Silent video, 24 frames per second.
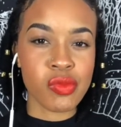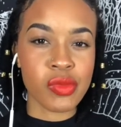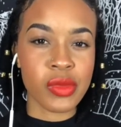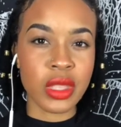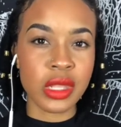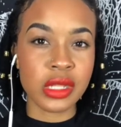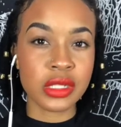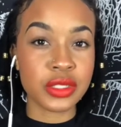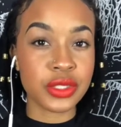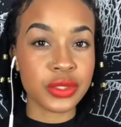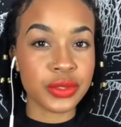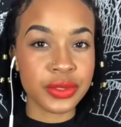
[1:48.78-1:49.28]

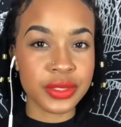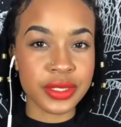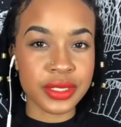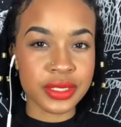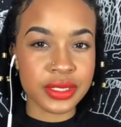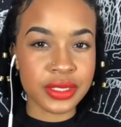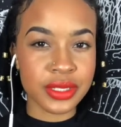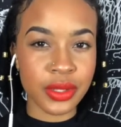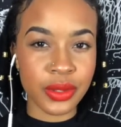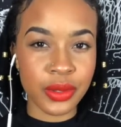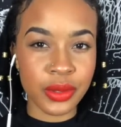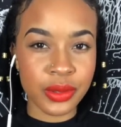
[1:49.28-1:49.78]
2 years
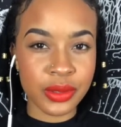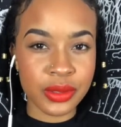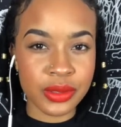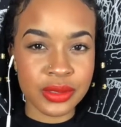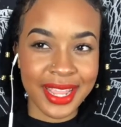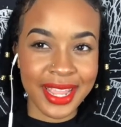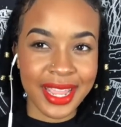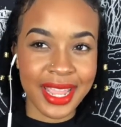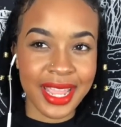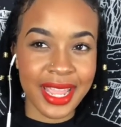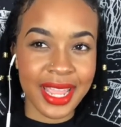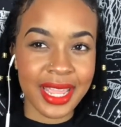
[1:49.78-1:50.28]
old,
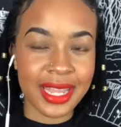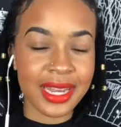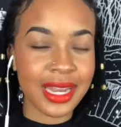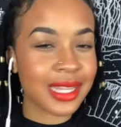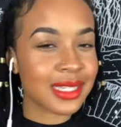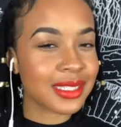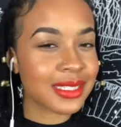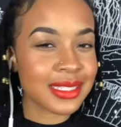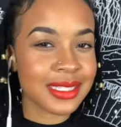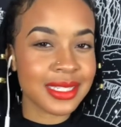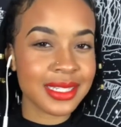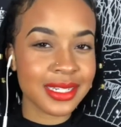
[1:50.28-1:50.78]
and I
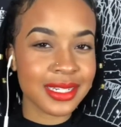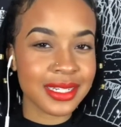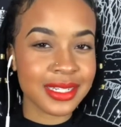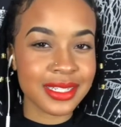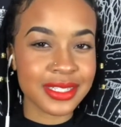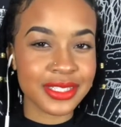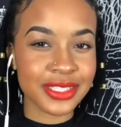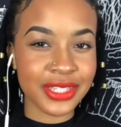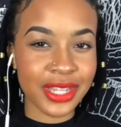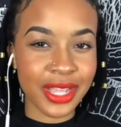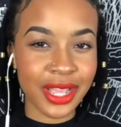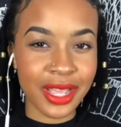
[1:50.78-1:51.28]
just needed a
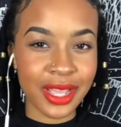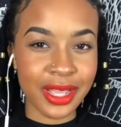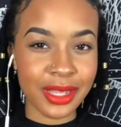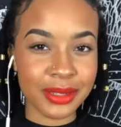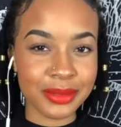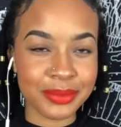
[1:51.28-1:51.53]
job.